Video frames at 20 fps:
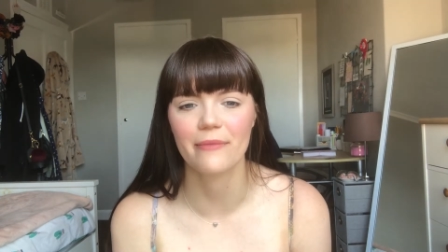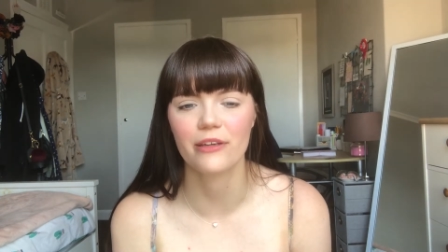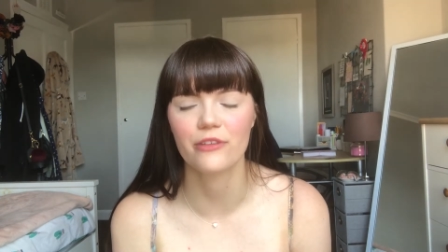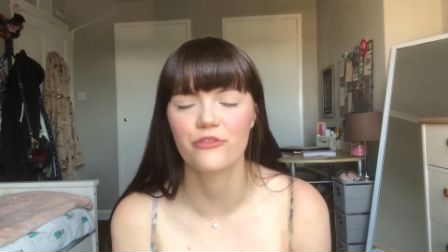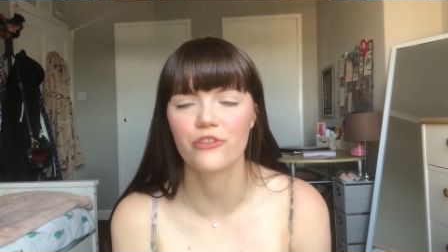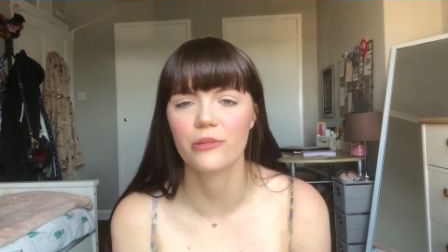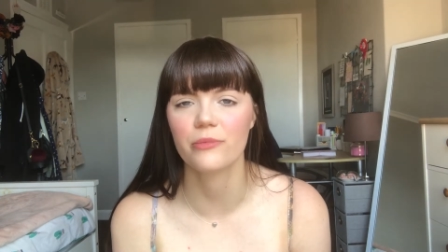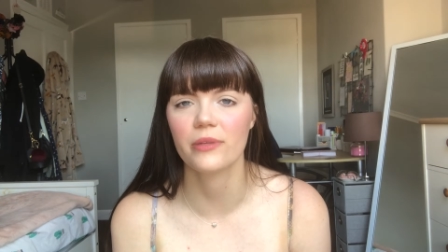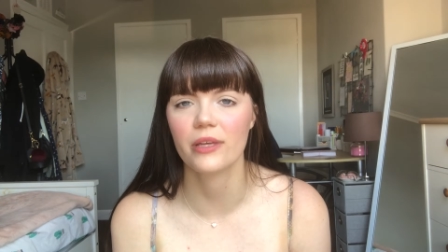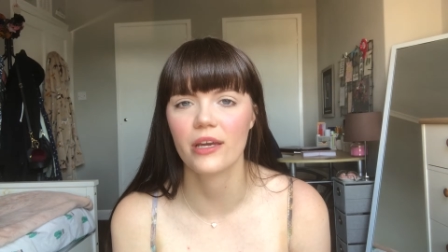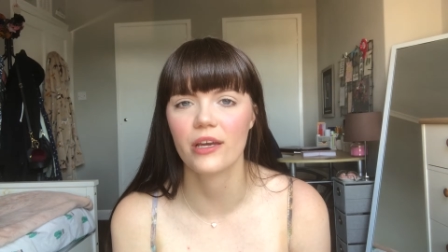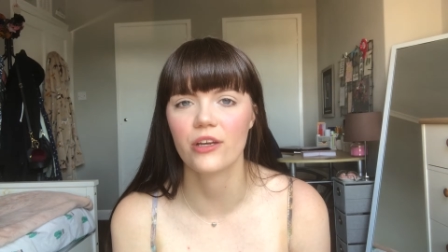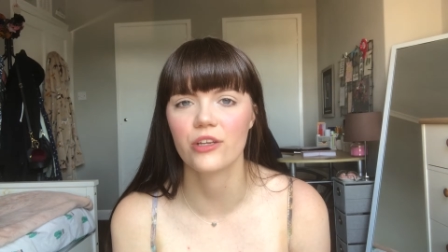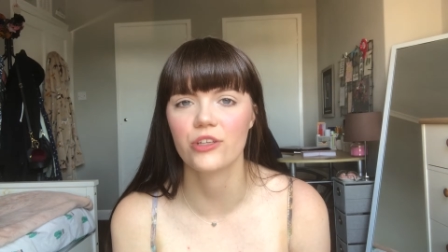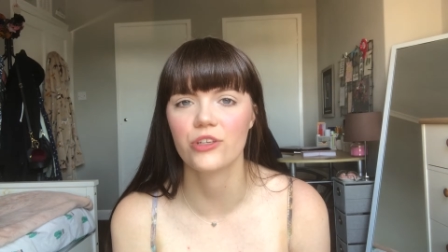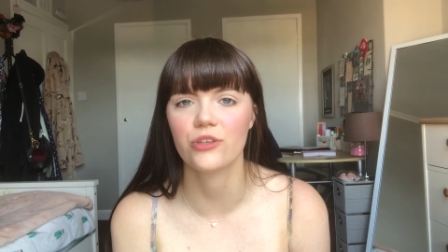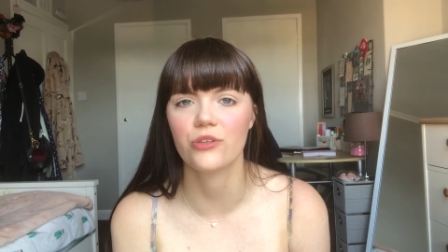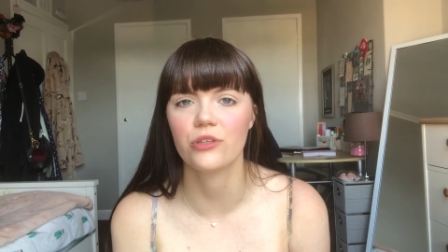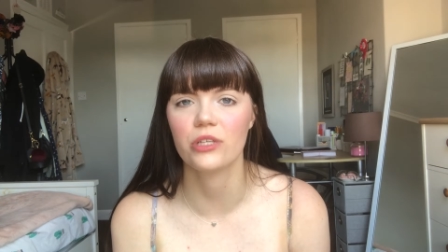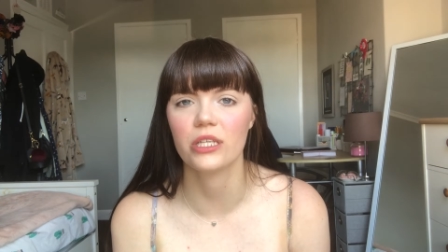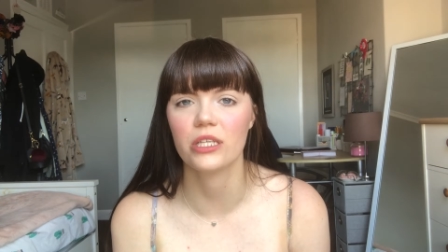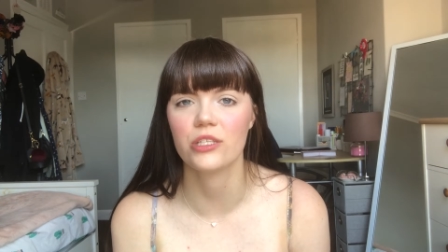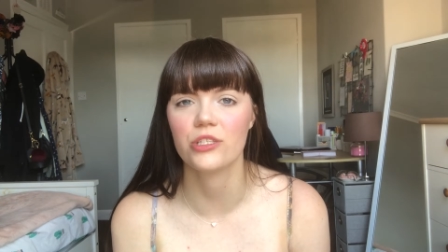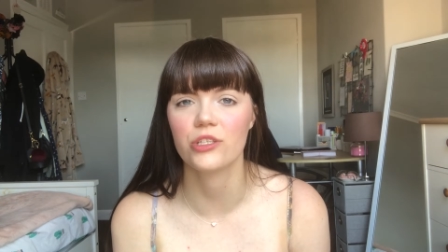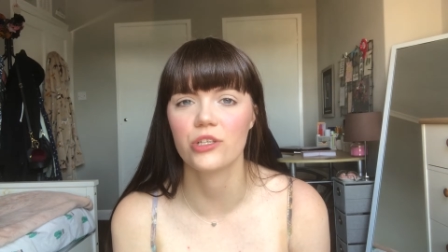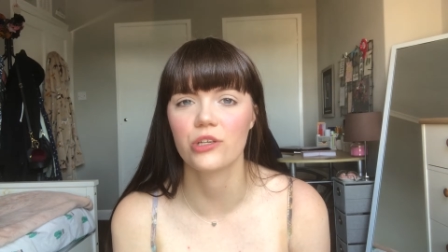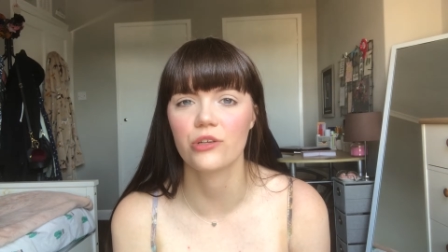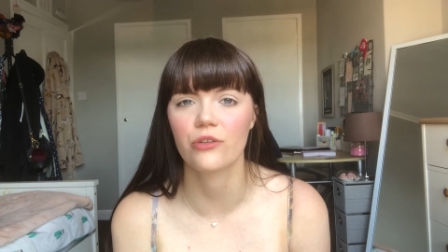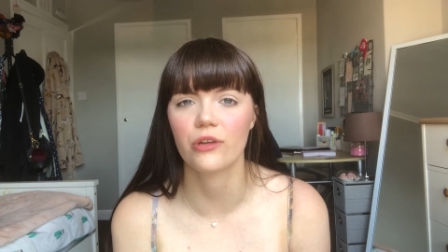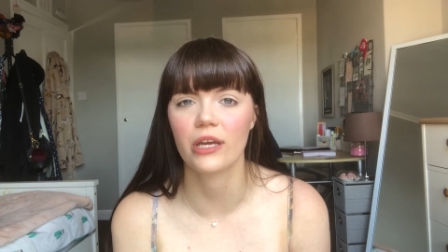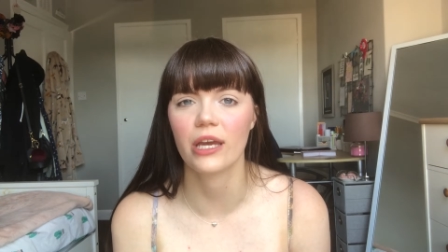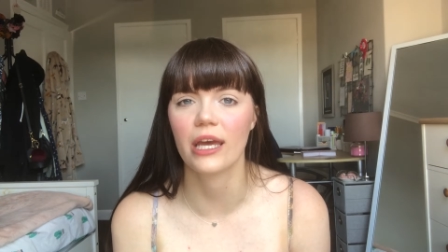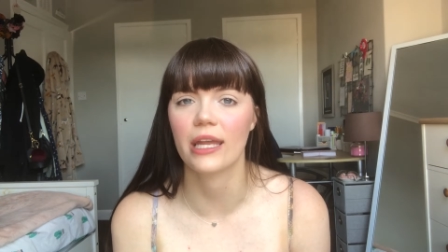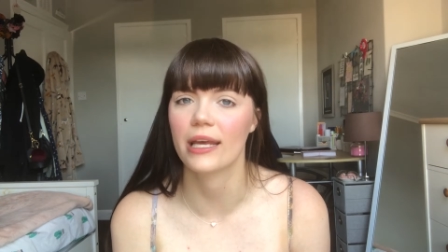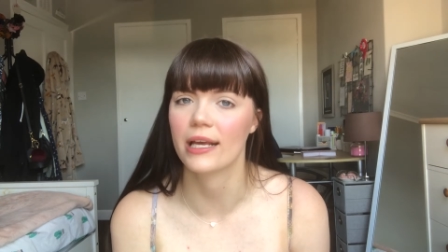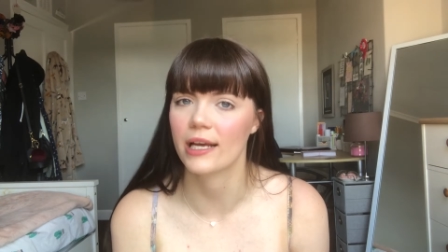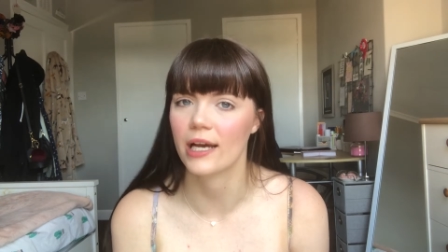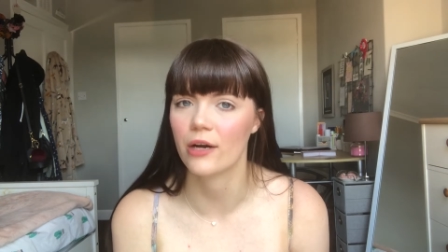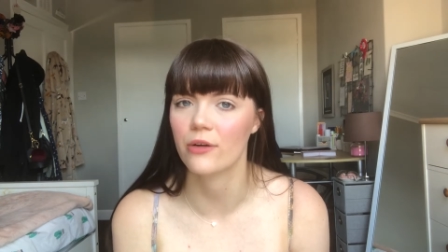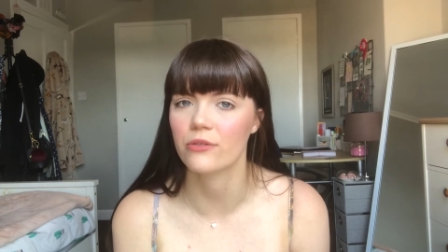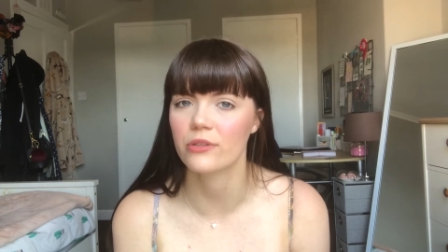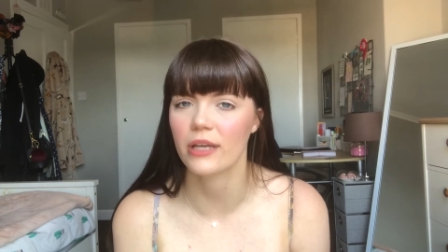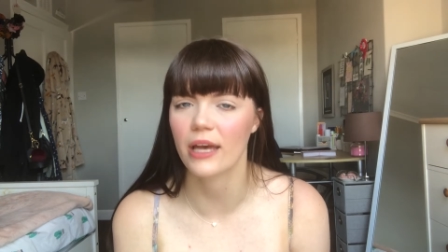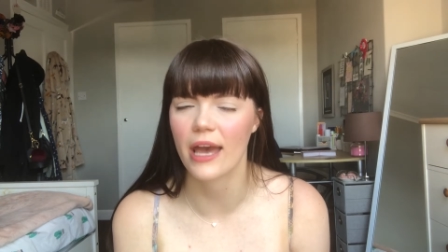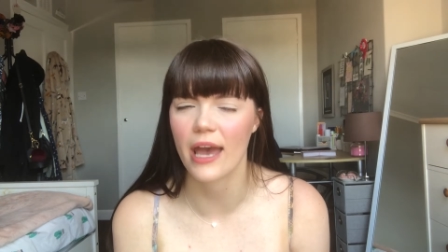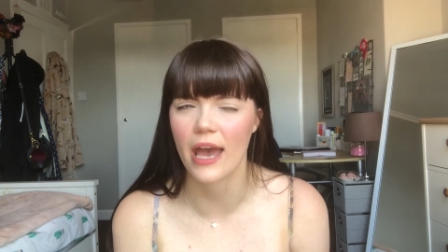and from there you need to create an account.